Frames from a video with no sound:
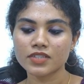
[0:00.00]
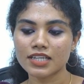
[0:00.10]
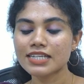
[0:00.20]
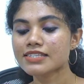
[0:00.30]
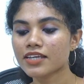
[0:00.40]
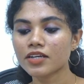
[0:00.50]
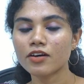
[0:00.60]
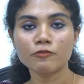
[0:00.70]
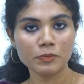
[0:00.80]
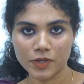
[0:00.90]
Let's think
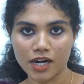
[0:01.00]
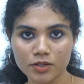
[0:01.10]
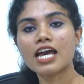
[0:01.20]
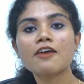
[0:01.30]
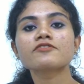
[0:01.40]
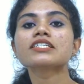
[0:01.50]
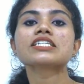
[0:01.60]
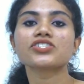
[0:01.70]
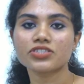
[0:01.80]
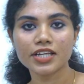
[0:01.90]
Flipkart. After
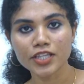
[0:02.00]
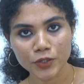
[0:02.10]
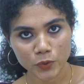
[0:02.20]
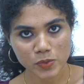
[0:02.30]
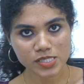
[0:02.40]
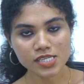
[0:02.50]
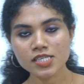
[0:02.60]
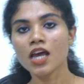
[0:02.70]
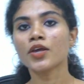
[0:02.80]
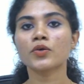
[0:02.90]
registering the
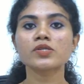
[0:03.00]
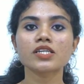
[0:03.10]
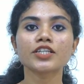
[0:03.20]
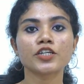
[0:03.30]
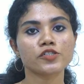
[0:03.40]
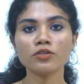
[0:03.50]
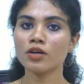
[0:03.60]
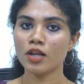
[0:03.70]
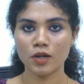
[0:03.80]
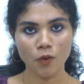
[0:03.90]
user need to
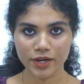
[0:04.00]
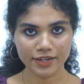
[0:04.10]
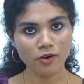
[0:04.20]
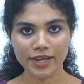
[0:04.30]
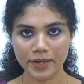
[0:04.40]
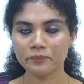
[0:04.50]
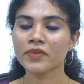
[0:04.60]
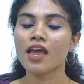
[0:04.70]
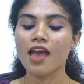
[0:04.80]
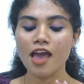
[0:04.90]
log in. Okay.
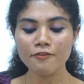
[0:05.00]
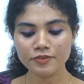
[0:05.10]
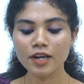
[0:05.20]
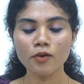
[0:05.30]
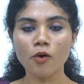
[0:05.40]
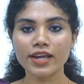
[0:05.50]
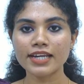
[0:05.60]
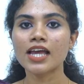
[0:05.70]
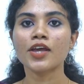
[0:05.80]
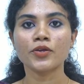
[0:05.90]
After login,
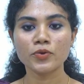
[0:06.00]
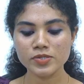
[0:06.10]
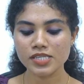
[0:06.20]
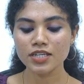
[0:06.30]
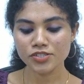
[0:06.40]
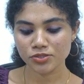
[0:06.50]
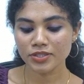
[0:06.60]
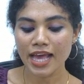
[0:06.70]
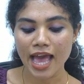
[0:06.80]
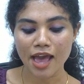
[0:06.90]
user should
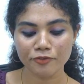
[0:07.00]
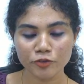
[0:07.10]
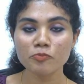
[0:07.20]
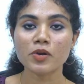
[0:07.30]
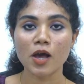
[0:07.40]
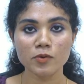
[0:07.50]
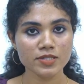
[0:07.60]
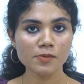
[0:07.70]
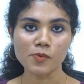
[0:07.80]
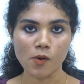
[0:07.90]
have to browse
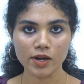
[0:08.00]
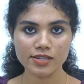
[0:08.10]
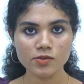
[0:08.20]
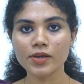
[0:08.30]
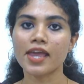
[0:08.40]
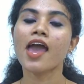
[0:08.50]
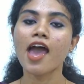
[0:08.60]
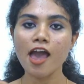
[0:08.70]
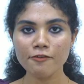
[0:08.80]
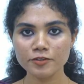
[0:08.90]
the products. Okay.
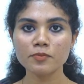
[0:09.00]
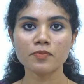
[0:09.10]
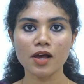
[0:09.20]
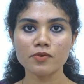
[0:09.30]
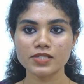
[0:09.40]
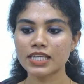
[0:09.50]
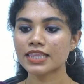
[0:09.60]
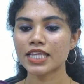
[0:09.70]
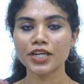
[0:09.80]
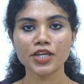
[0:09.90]
After browsing,
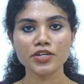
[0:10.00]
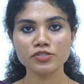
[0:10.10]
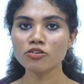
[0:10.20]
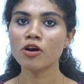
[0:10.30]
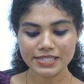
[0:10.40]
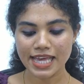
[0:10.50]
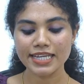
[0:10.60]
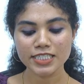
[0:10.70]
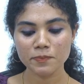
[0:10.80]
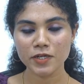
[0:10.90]
they need to
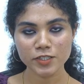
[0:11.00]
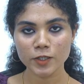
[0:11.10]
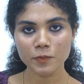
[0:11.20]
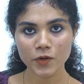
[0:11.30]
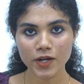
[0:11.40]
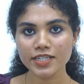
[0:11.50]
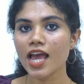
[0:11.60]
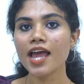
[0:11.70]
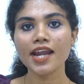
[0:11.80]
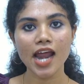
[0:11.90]
select a particular product
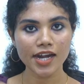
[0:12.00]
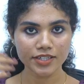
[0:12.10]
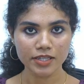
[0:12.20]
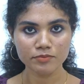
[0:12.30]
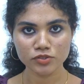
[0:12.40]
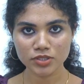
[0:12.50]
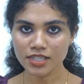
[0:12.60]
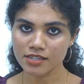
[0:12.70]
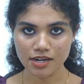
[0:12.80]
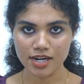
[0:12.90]
and add them to the
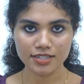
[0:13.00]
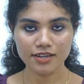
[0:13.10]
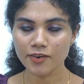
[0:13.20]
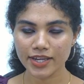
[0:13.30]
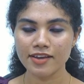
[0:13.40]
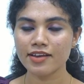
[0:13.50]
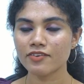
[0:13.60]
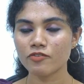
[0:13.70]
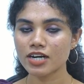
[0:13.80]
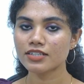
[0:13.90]
cart. Okay. Well,